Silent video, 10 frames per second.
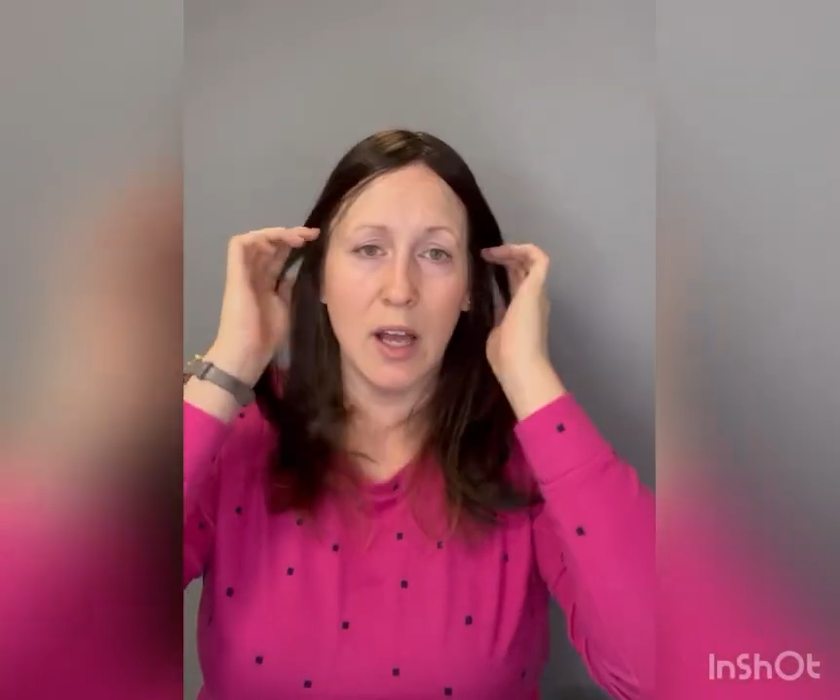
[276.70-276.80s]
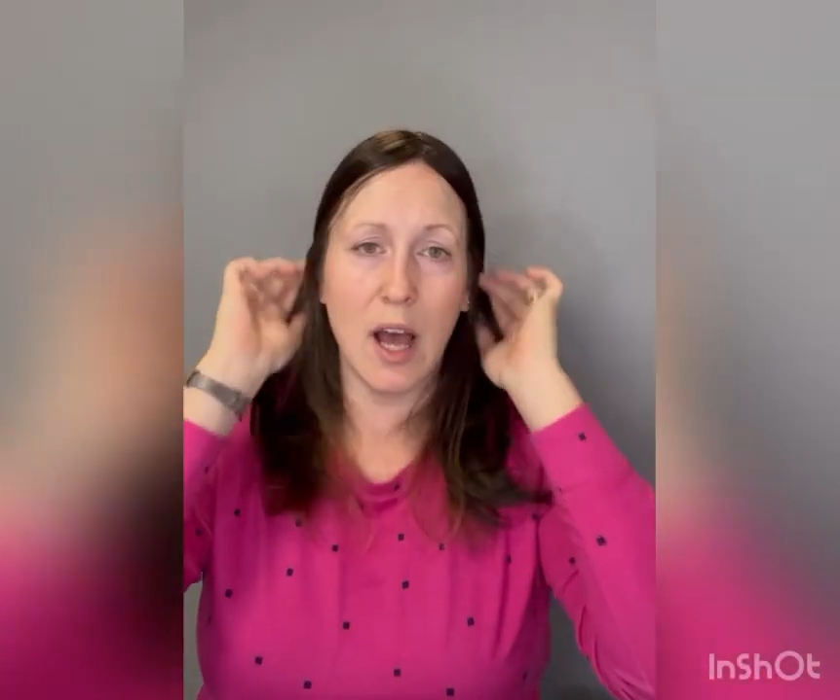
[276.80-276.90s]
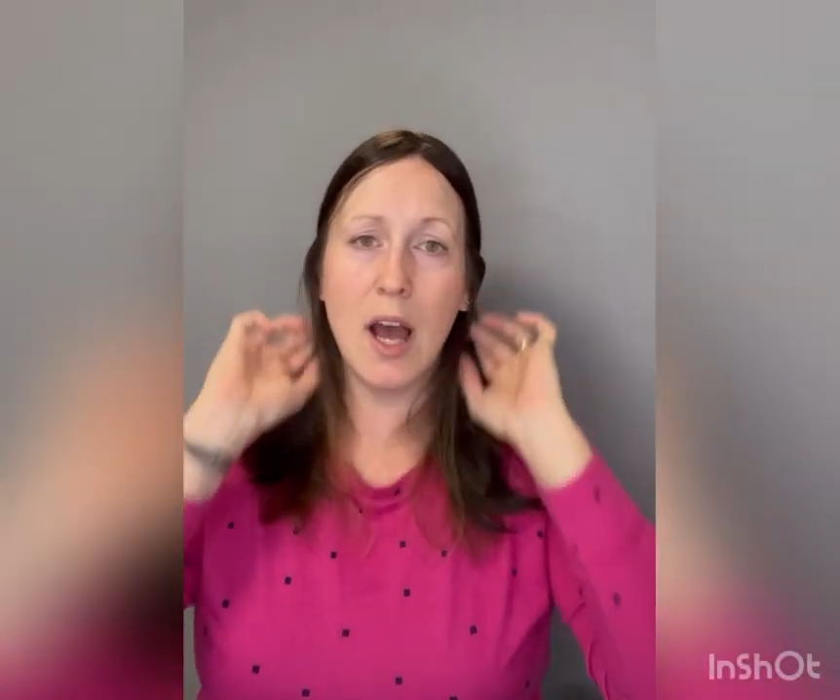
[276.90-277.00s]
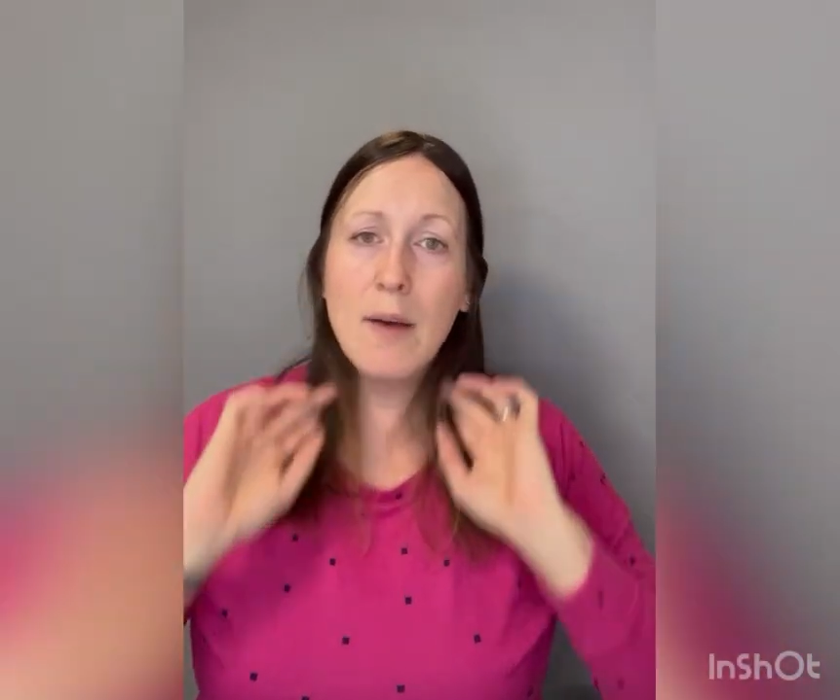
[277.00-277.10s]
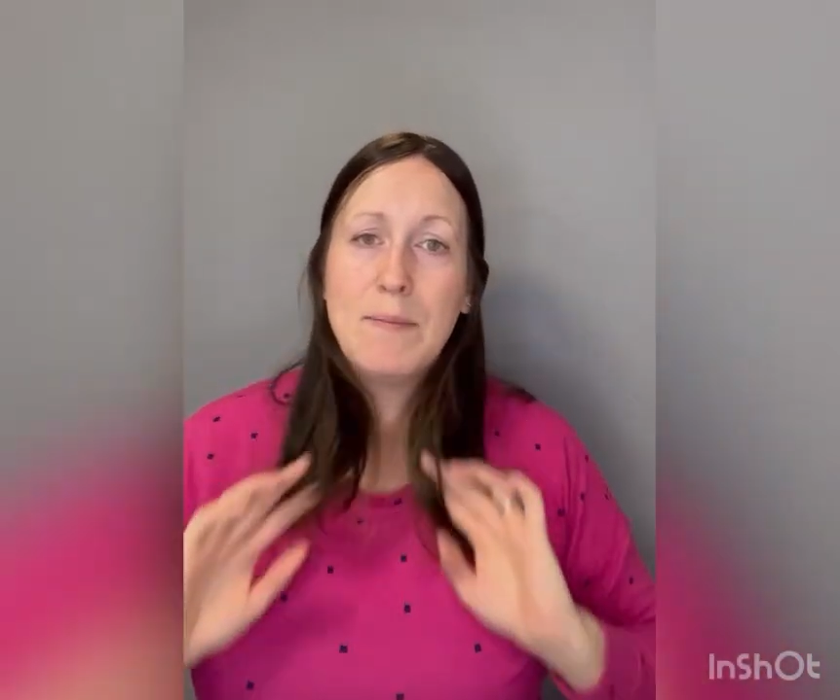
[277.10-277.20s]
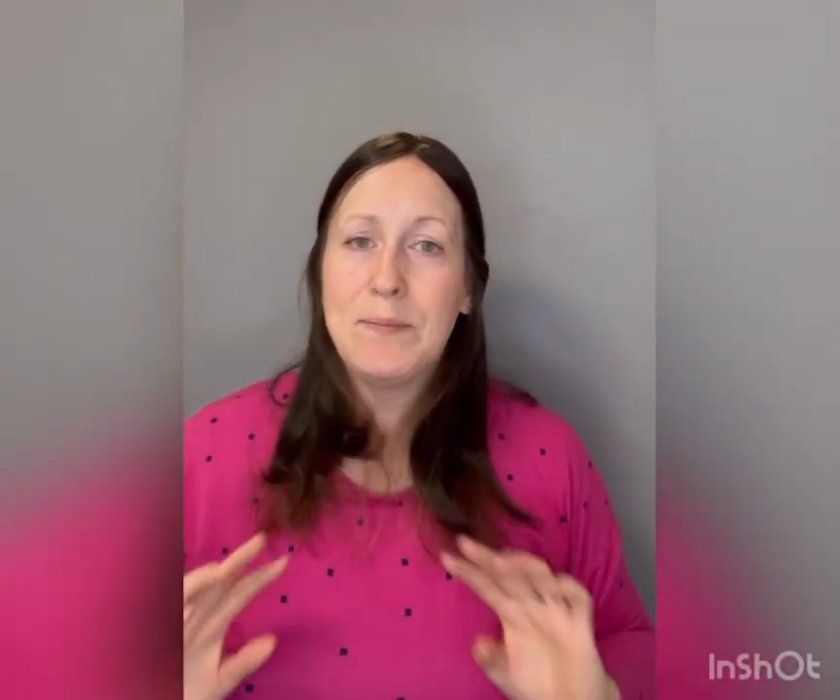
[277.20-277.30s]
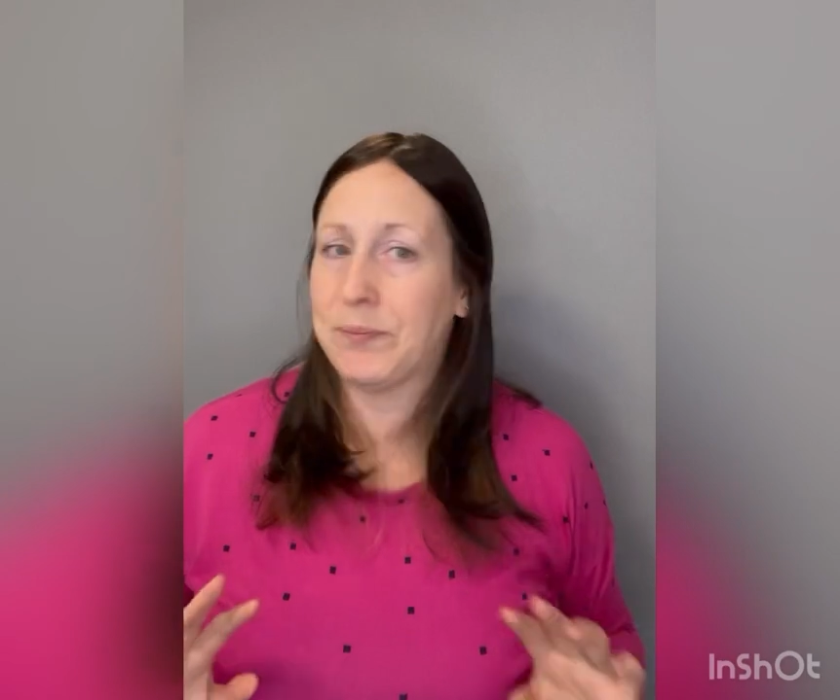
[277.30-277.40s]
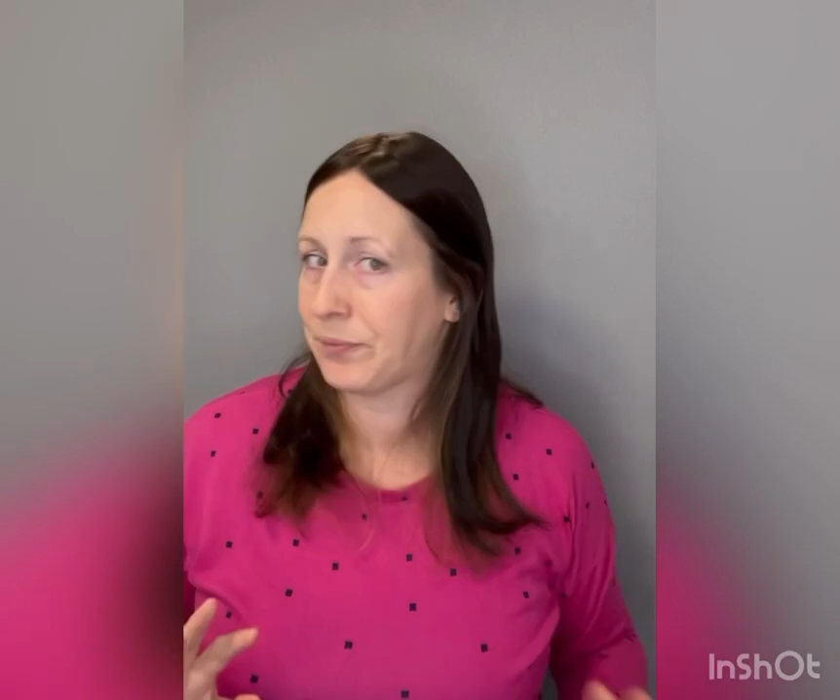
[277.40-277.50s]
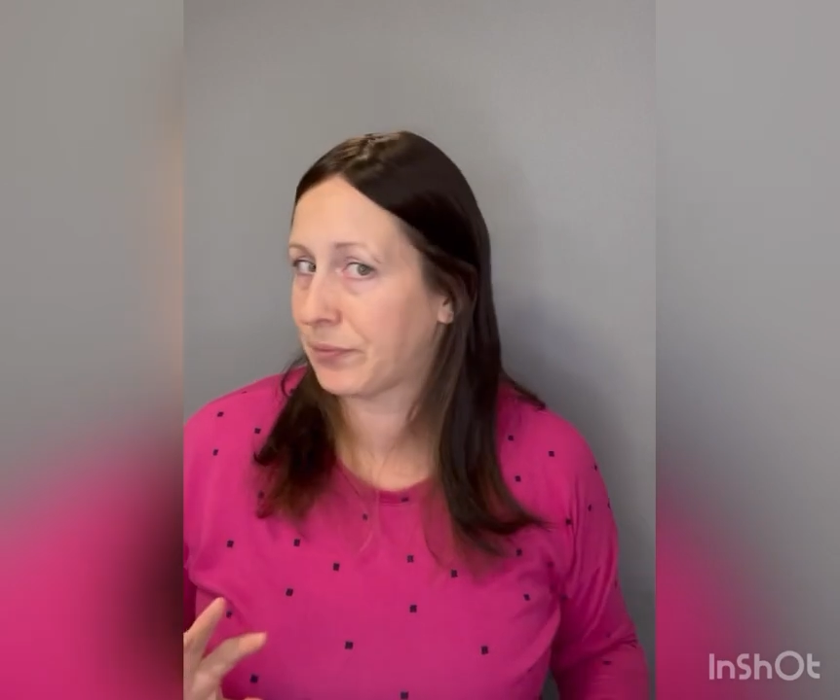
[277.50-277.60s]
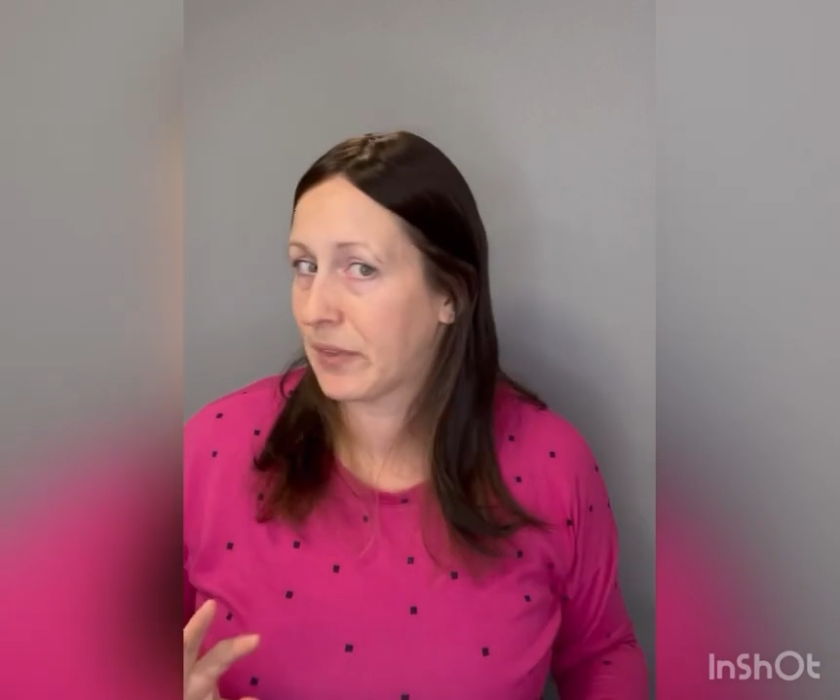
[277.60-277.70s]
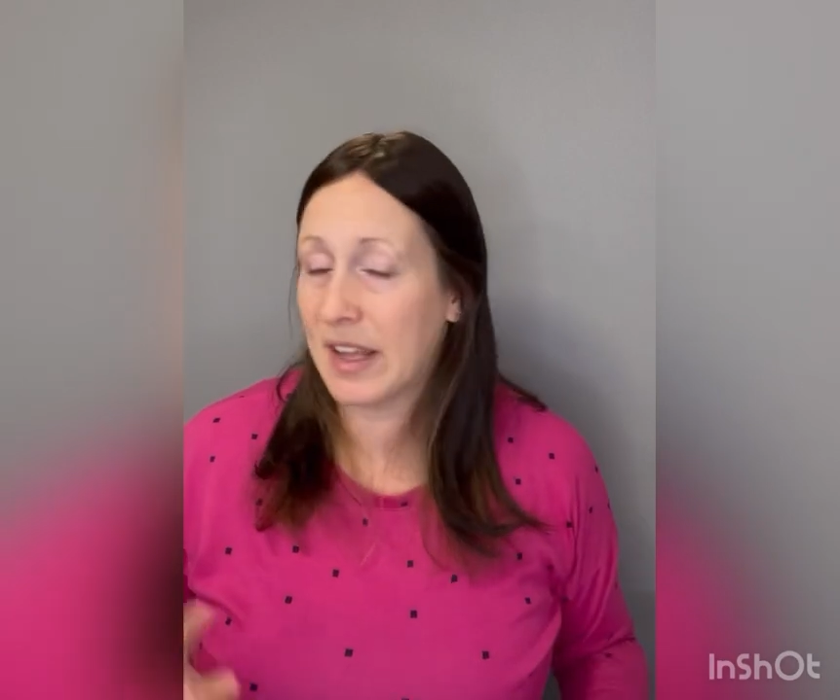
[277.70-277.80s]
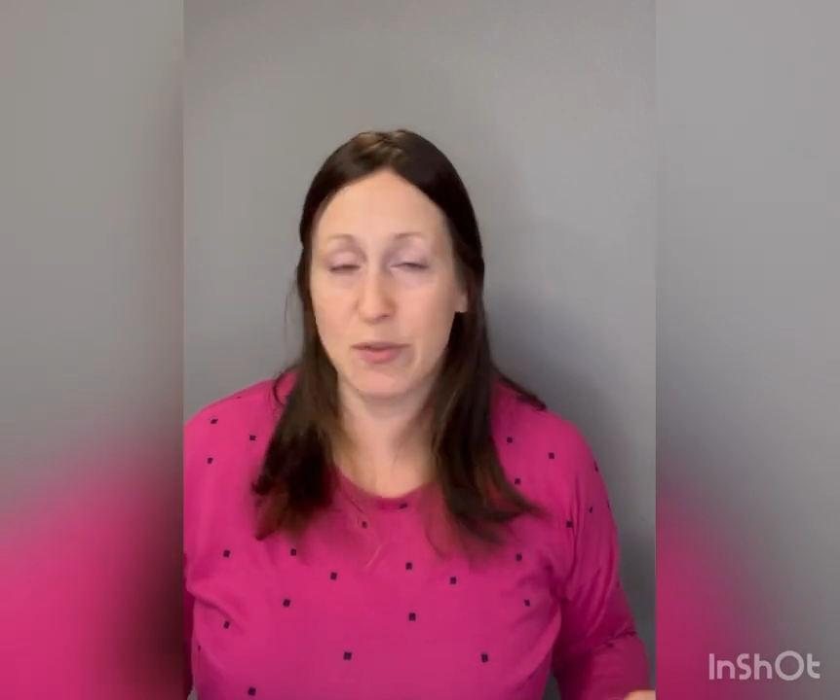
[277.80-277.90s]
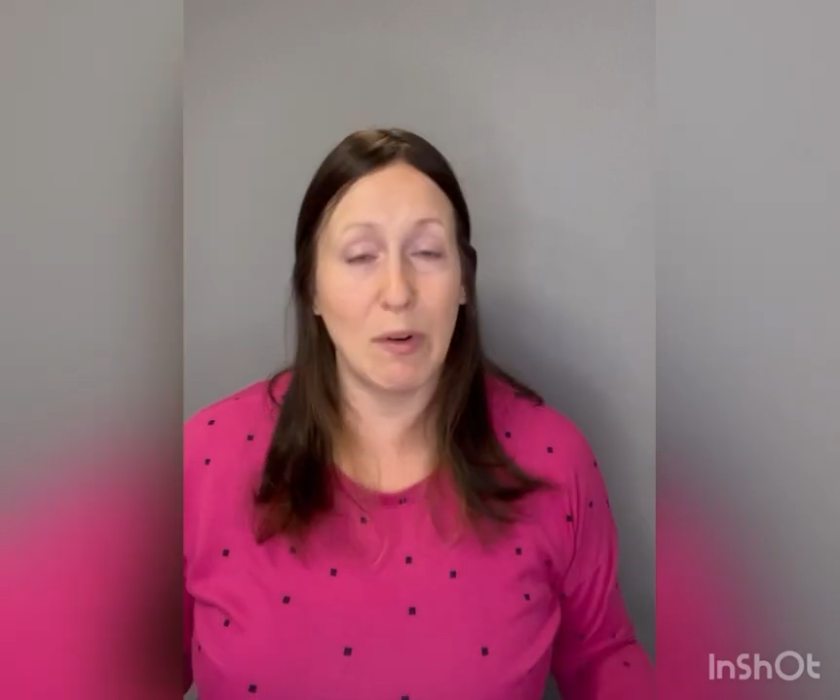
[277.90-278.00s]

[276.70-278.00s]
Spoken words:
It's